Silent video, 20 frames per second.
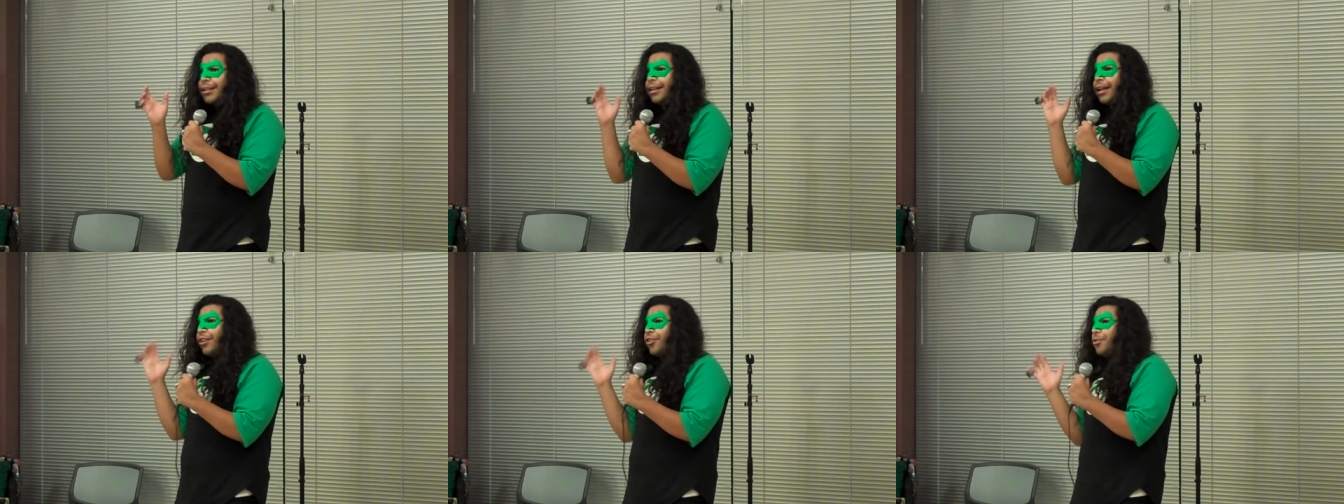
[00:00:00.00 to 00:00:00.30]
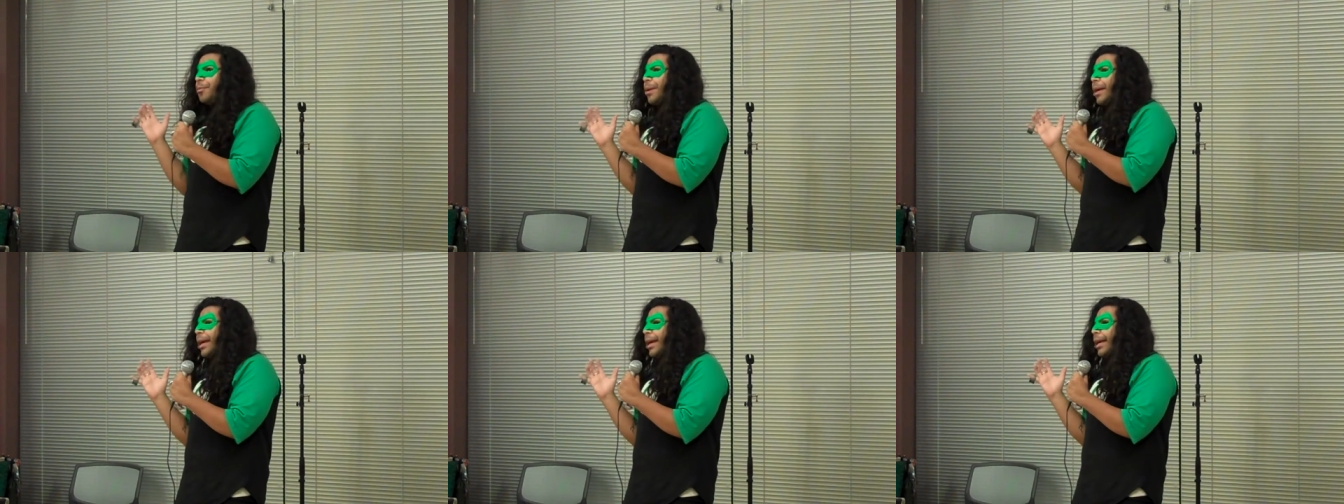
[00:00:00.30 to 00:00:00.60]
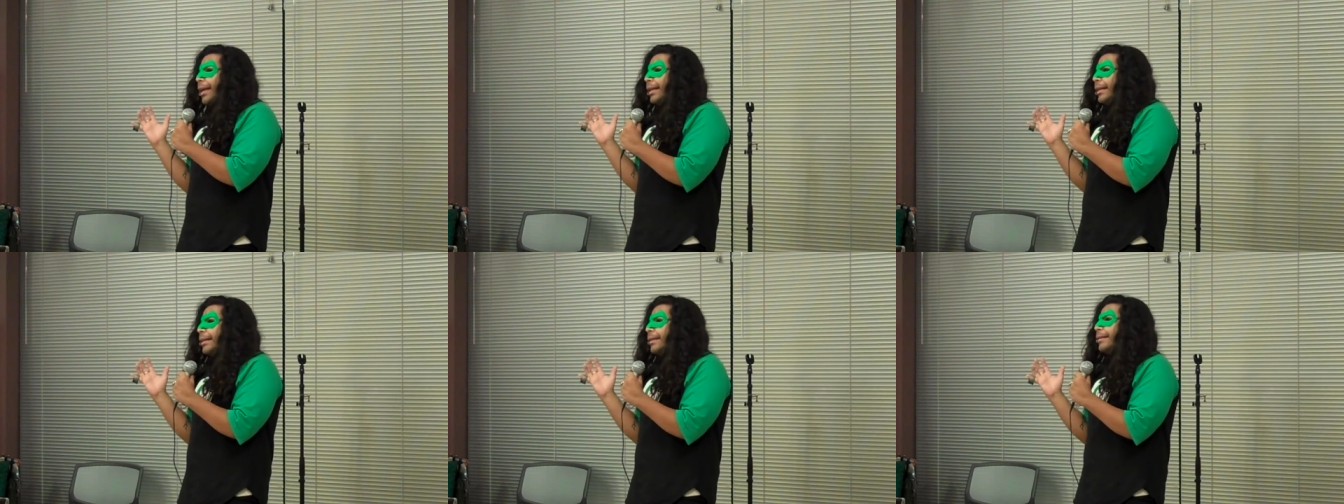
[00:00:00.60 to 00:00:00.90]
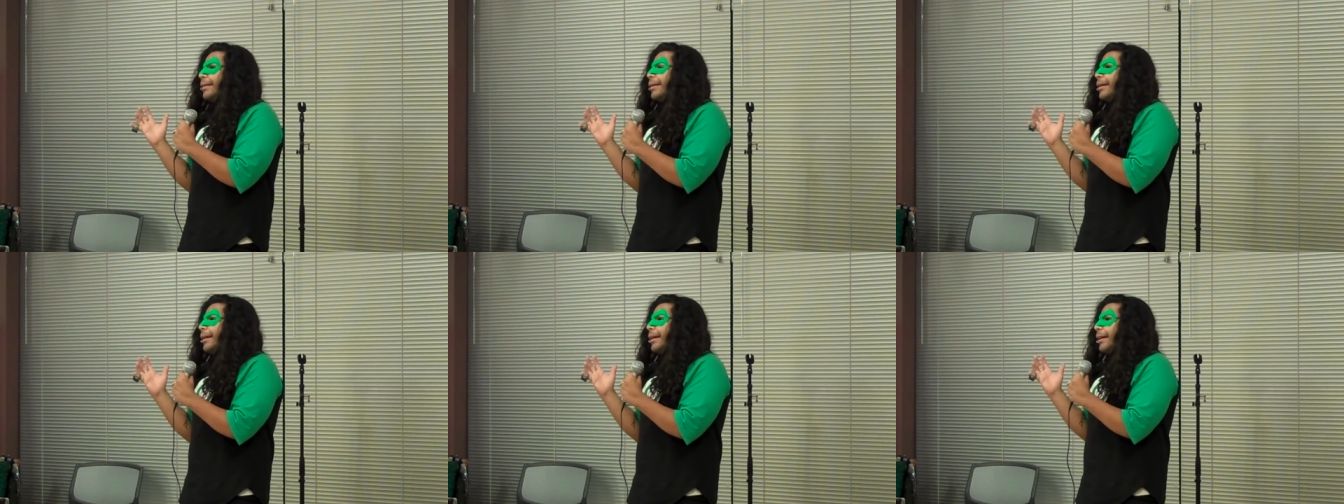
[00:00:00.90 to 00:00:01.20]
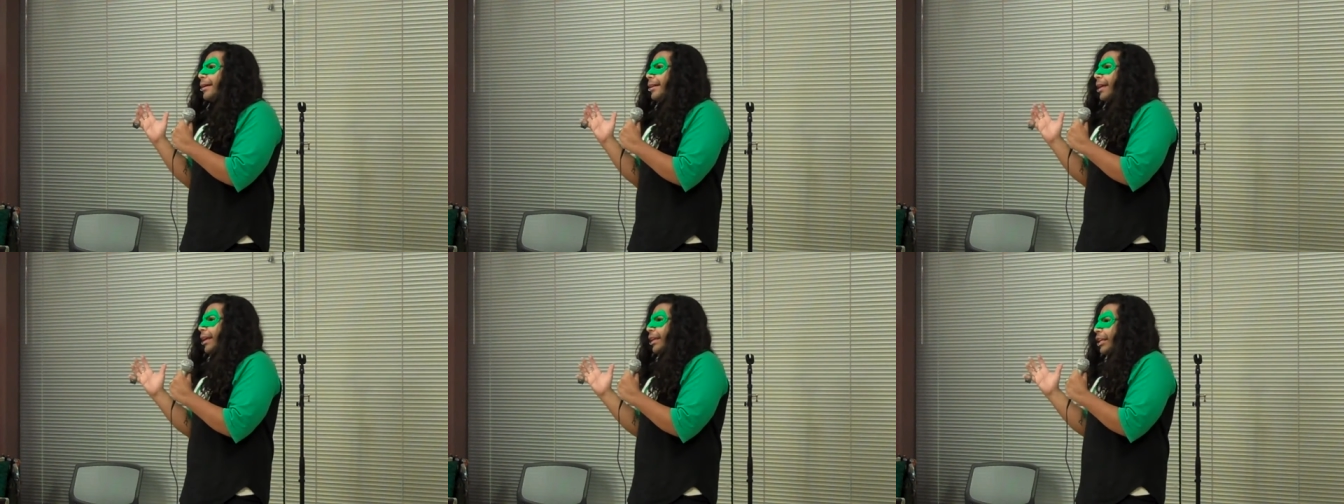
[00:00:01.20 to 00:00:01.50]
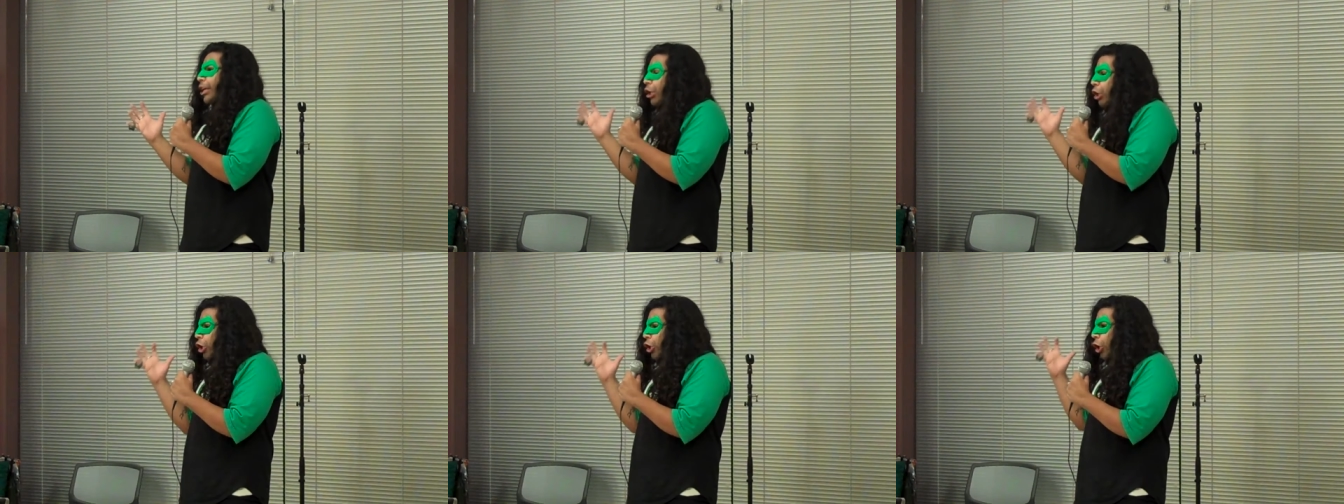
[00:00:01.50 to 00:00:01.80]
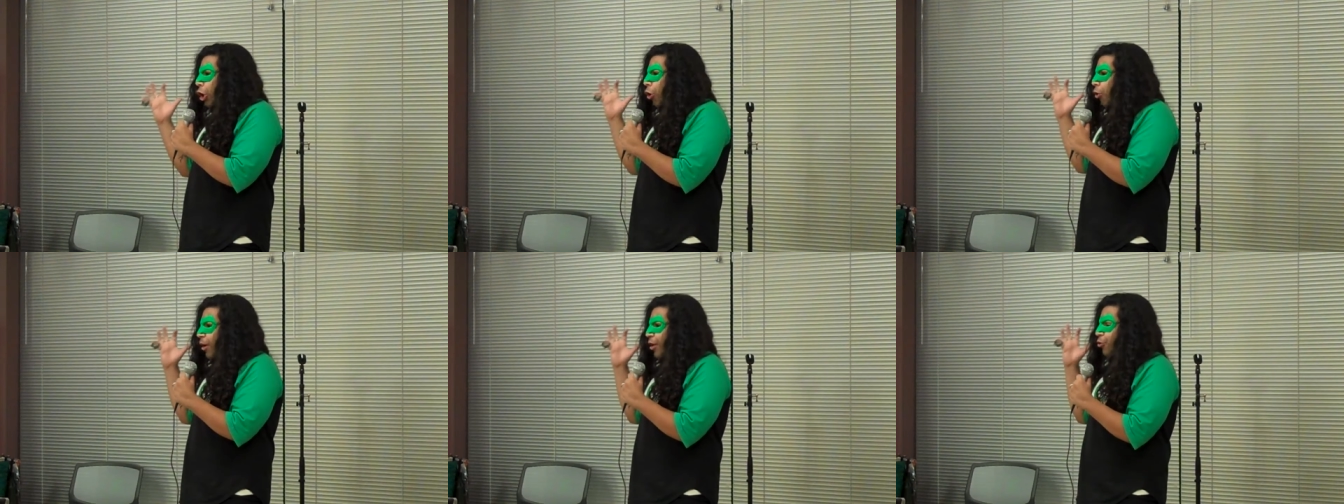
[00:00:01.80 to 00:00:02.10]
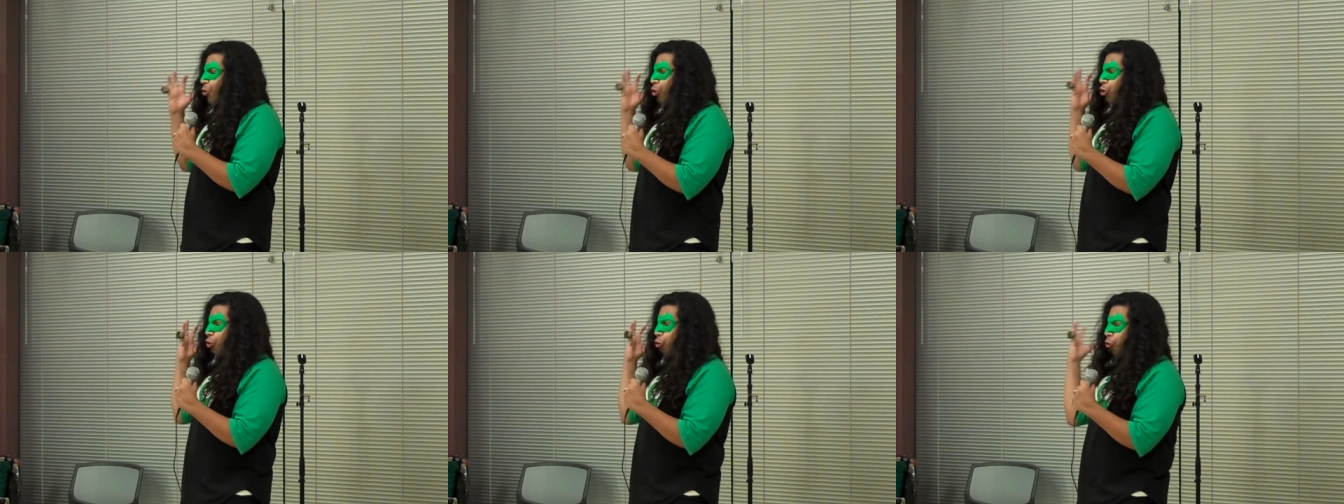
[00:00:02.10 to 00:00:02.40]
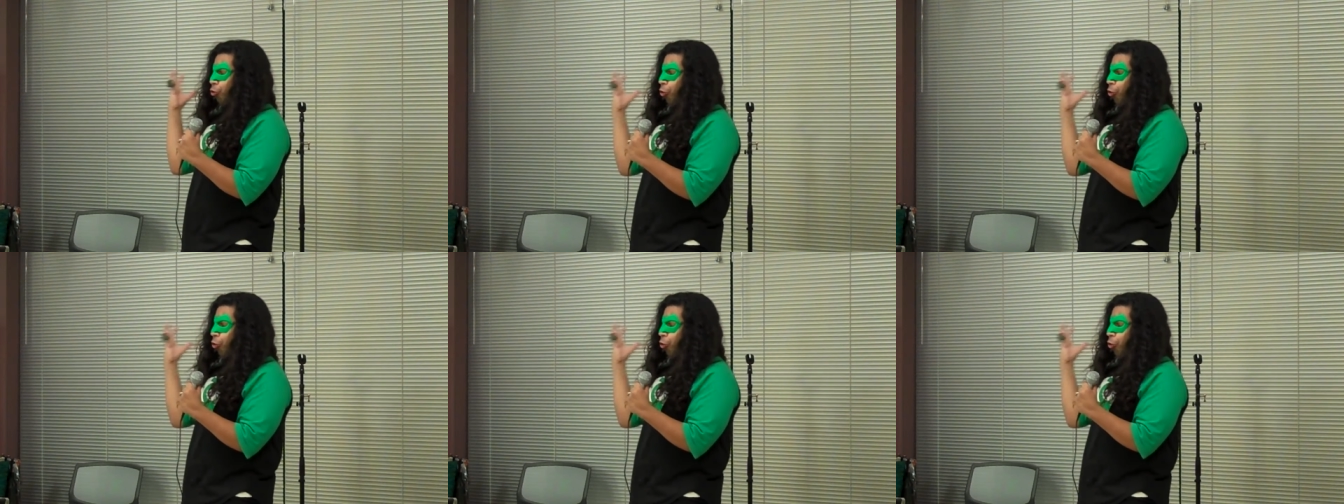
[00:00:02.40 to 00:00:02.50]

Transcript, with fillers: This means that, like, he could go in a